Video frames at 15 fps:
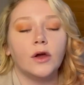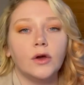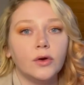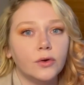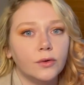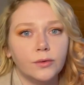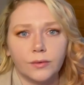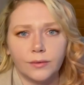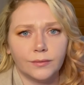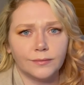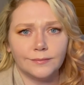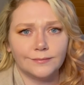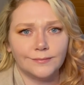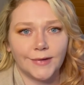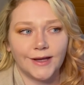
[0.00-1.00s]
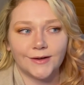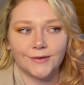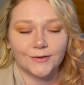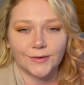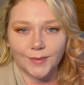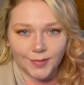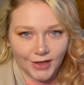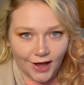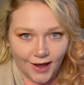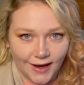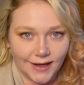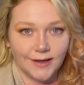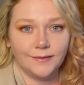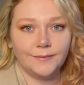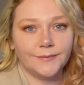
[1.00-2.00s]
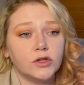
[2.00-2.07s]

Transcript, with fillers: "Who?" Maynard replied.